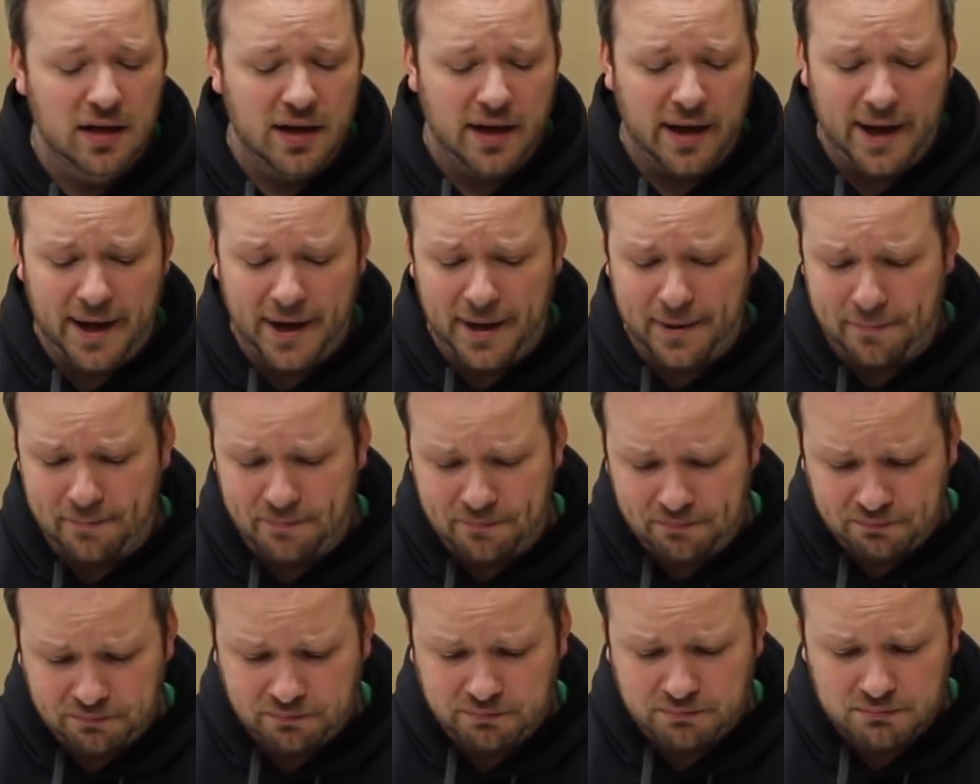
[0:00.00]

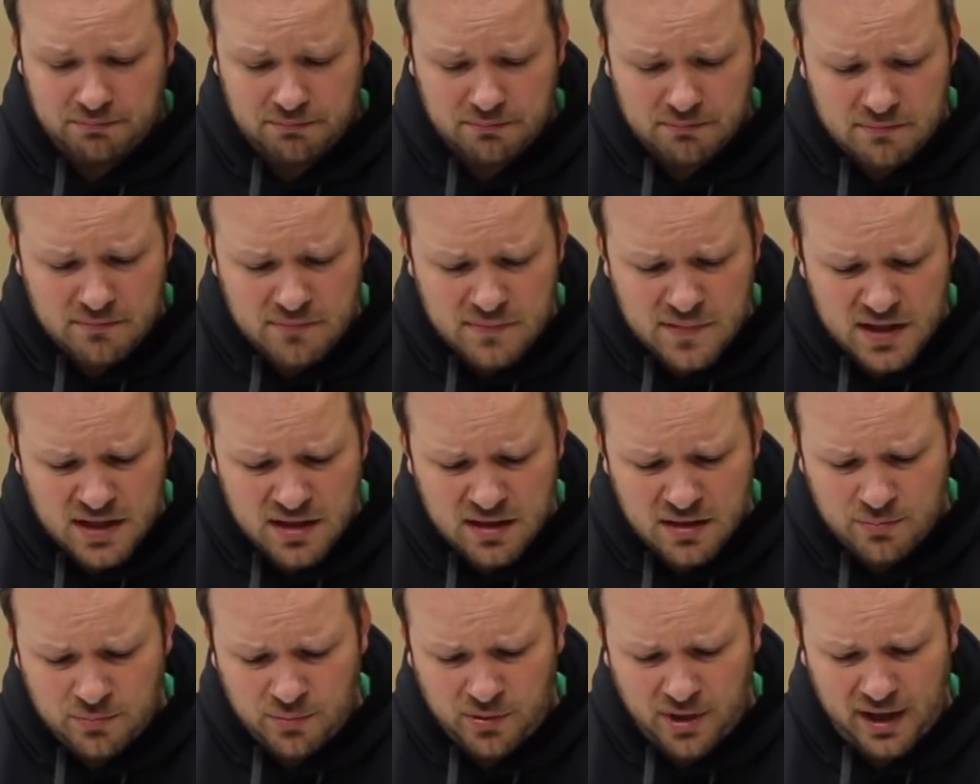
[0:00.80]

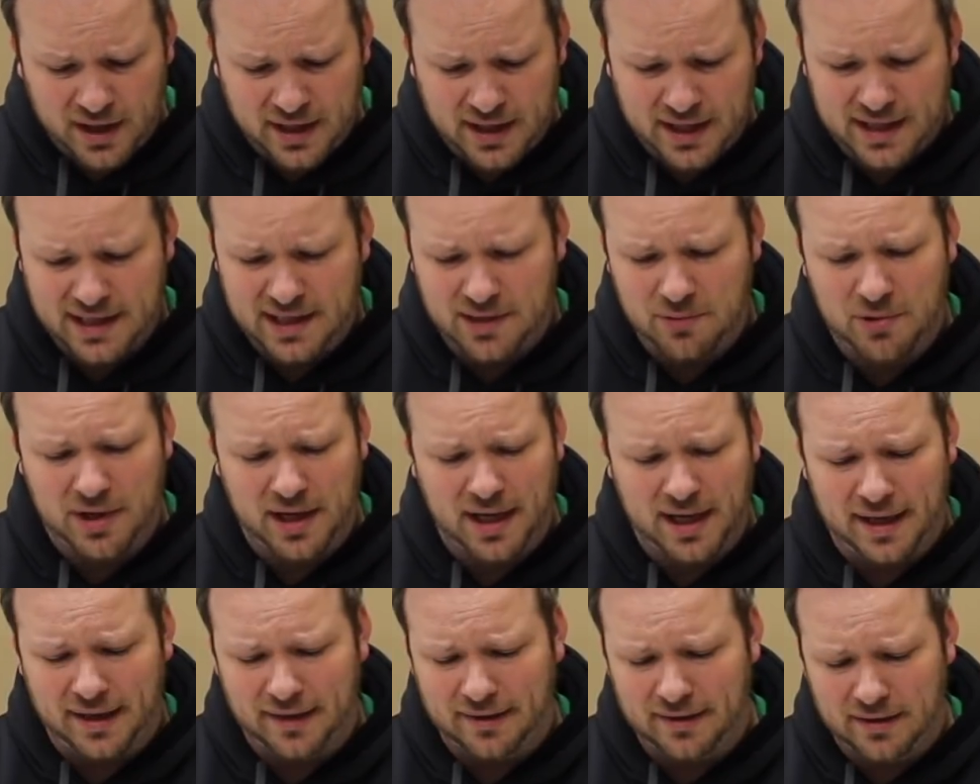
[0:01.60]
But
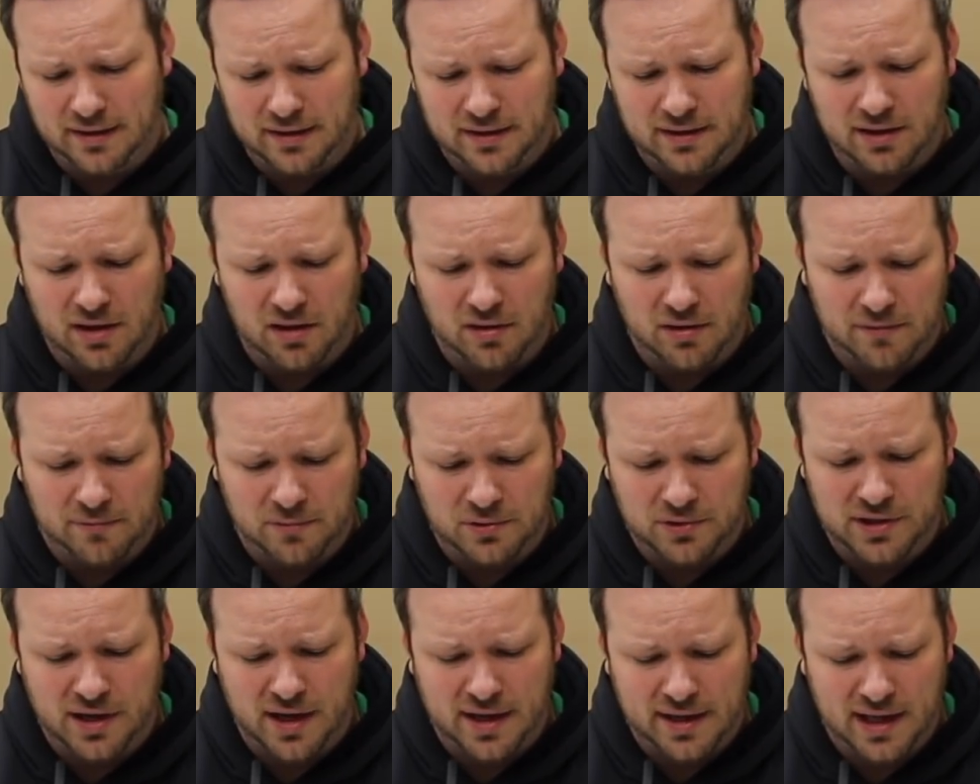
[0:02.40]
anyway,
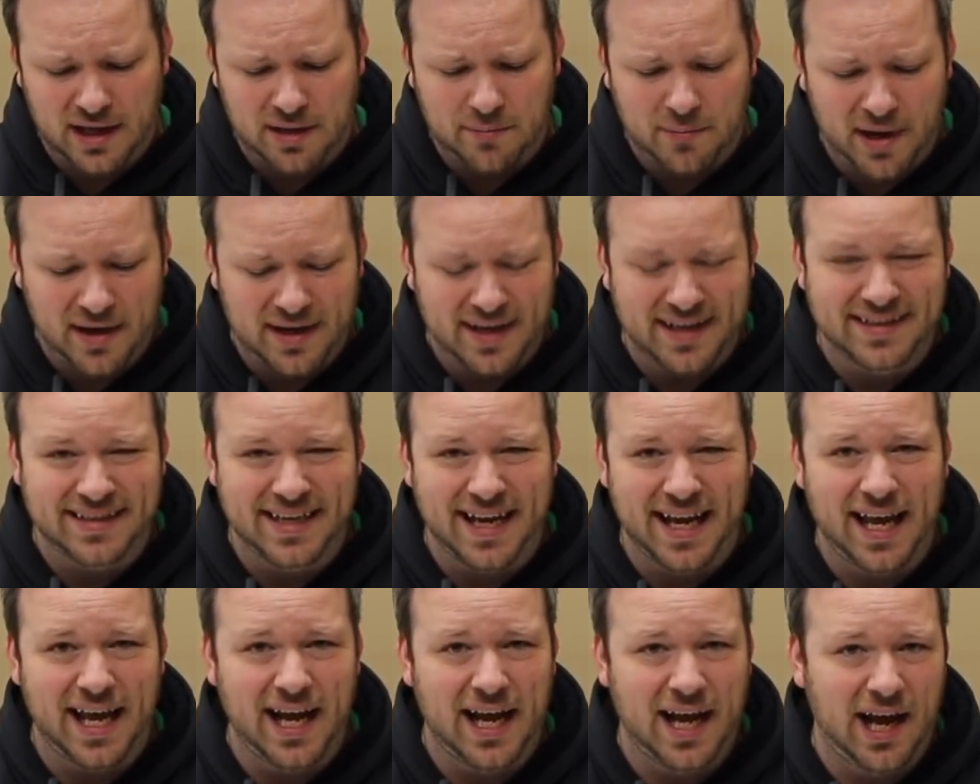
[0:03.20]
if we're talking about a
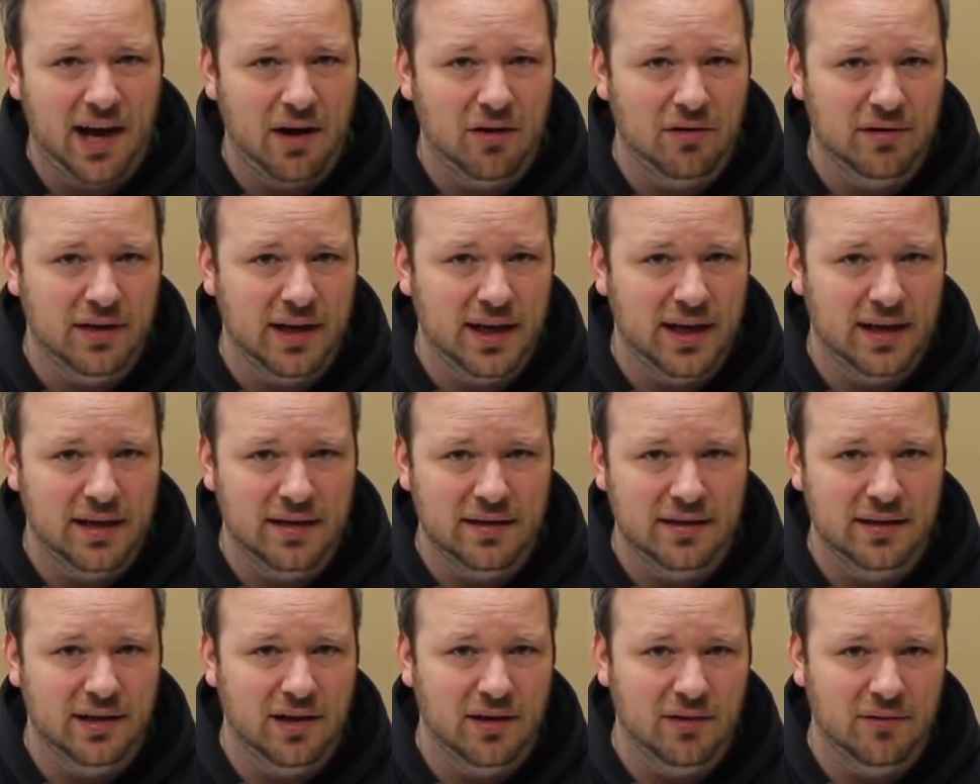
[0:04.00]
day out,
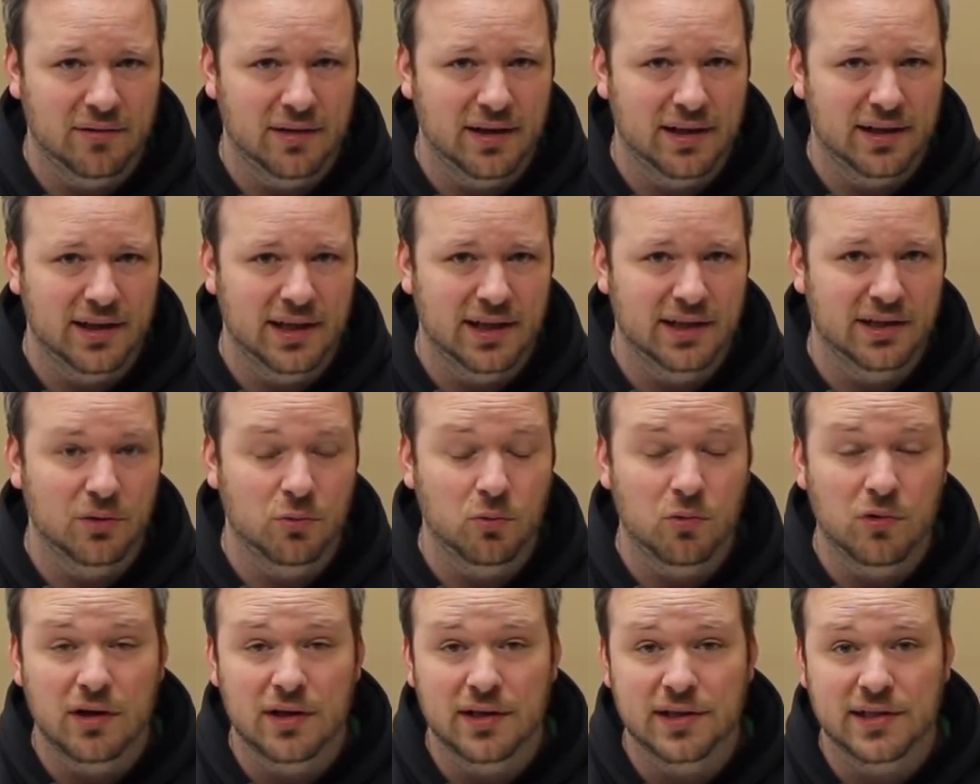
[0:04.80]
in
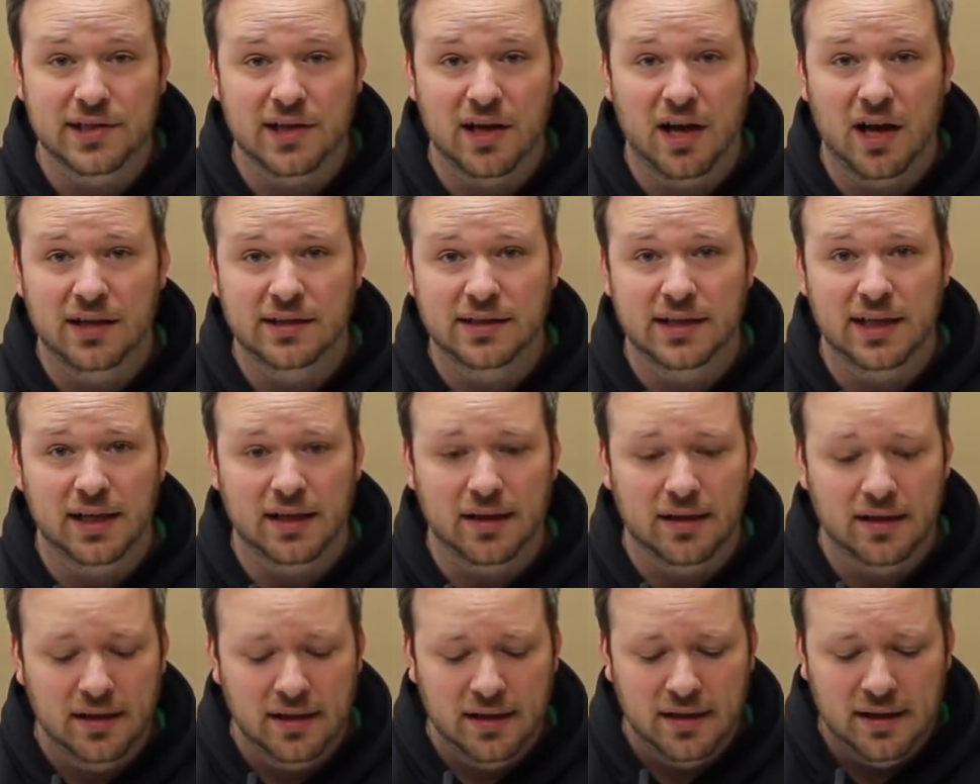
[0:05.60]
the woods
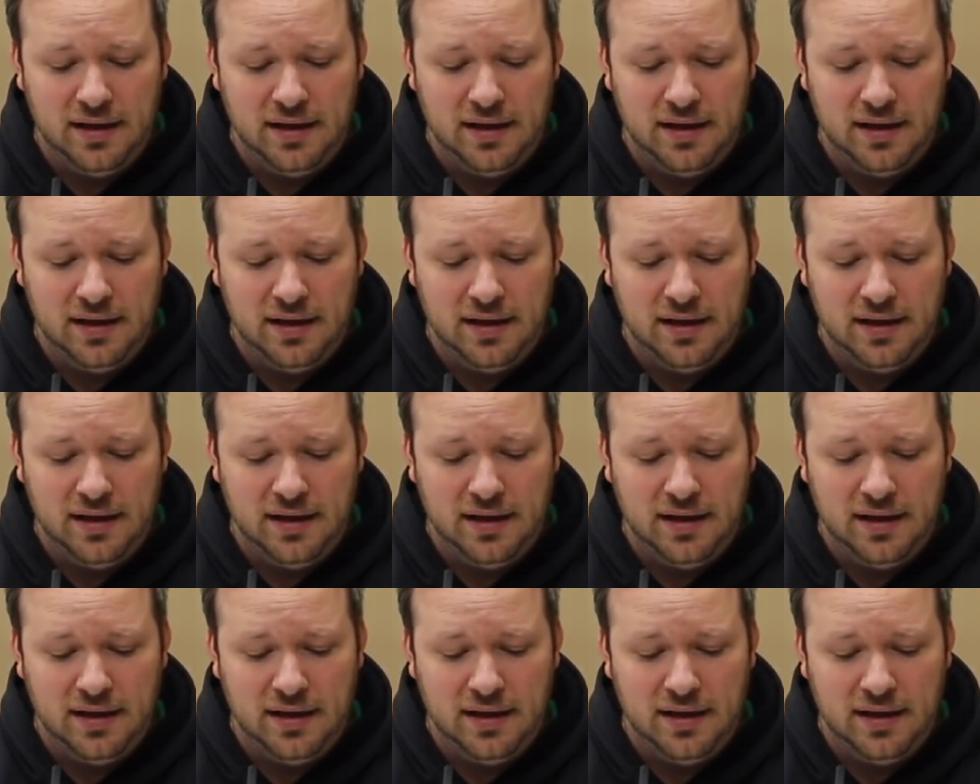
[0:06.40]
hunting,